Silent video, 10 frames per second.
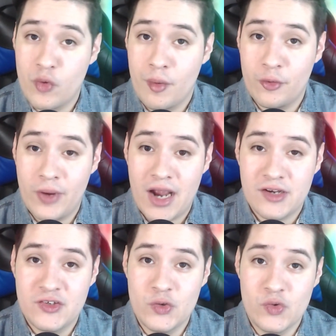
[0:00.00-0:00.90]
want me to
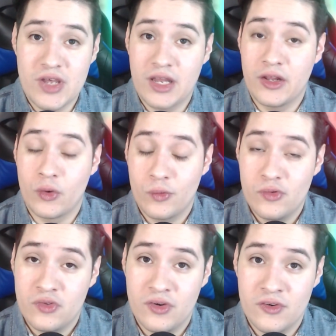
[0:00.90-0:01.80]
react to Dead Little
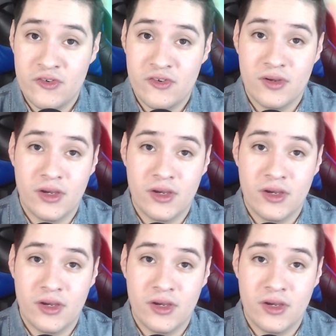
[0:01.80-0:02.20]
Roosters.